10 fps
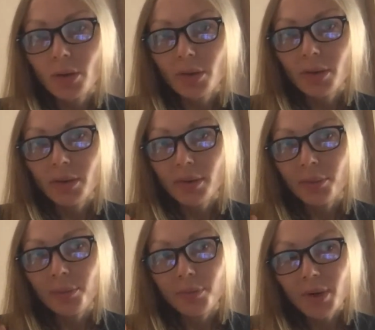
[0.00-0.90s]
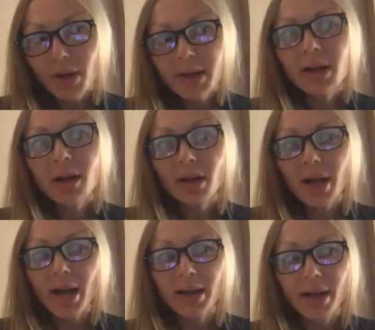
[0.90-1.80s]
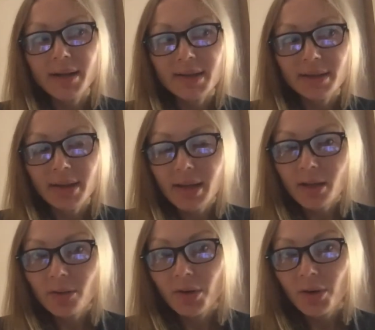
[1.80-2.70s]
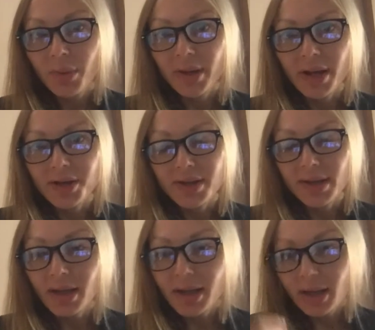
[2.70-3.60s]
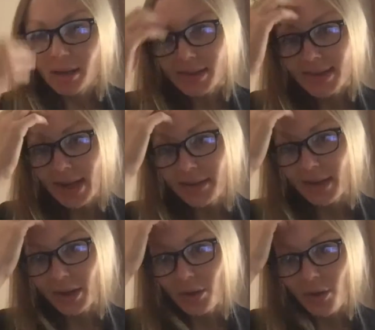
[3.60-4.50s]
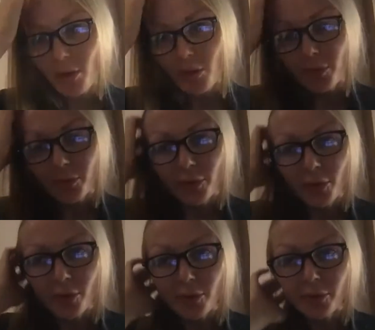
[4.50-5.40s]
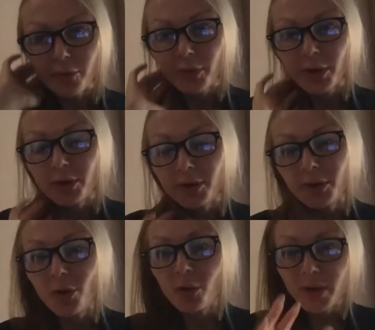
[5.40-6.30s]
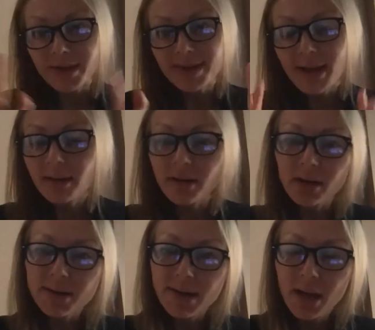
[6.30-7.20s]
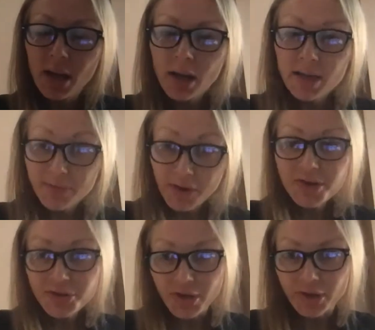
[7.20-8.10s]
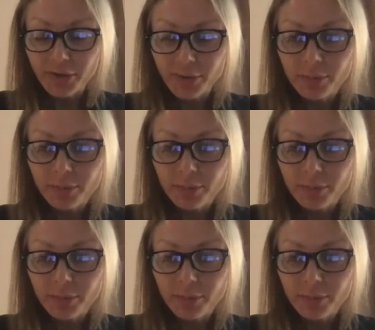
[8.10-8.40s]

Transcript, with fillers: the clinical guidelines and the clinical recommendations, the clinical setting of, of uh, the golden standards is very strict,